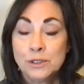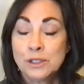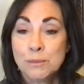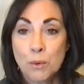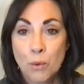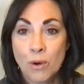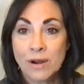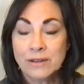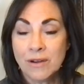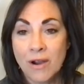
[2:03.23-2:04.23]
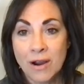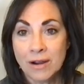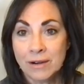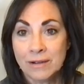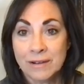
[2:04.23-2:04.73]
support
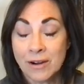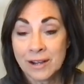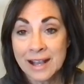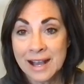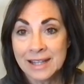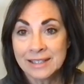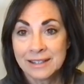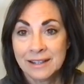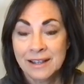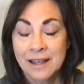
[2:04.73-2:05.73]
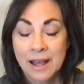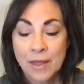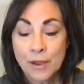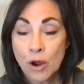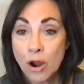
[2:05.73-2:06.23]
our gut.
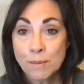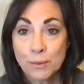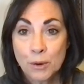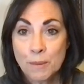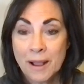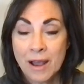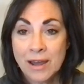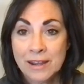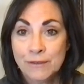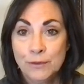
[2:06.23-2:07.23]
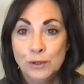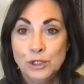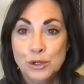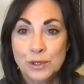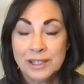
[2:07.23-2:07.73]
There are probiotic
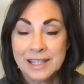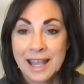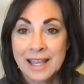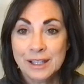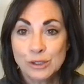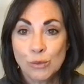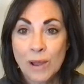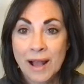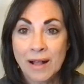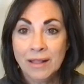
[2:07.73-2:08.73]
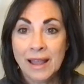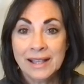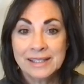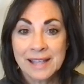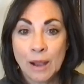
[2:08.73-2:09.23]
foods you can take as well,
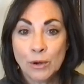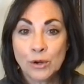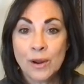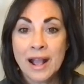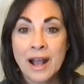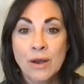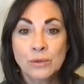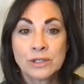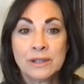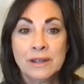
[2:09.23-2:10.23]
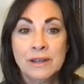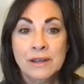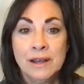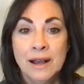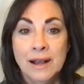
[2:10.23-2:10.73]
like sauerkraut.
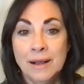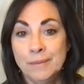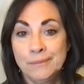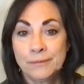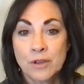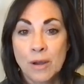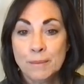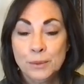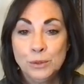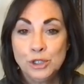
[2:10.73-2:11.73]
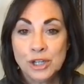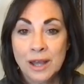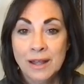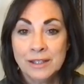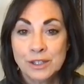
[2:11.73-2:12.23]

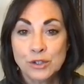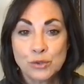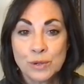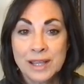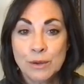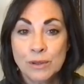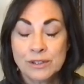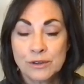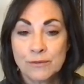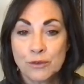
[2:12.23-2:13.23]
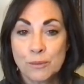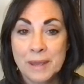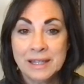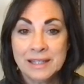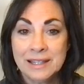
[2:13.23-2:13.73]
Kombucha is a drink with some
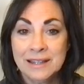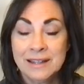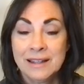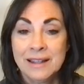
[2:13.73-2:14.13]
fermented